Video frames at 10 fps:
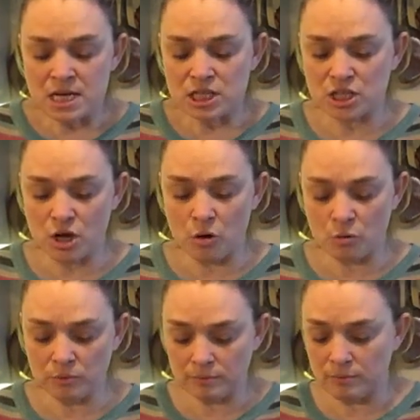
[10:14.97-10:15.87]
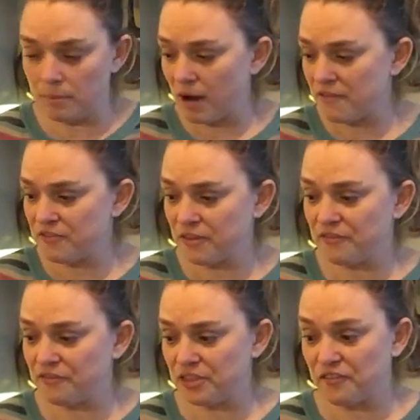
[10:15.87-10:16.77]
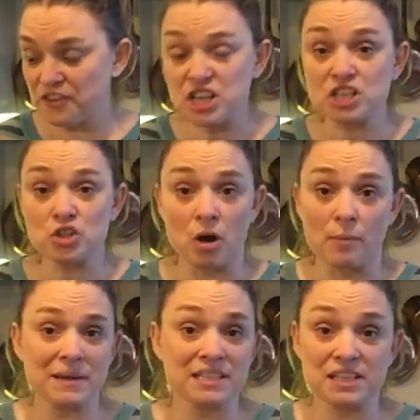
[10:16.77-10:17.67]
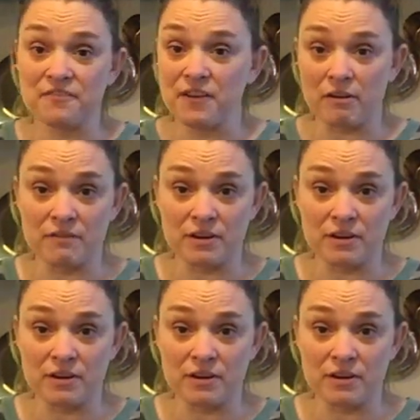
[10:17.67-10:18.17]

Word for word: So the first job is to very,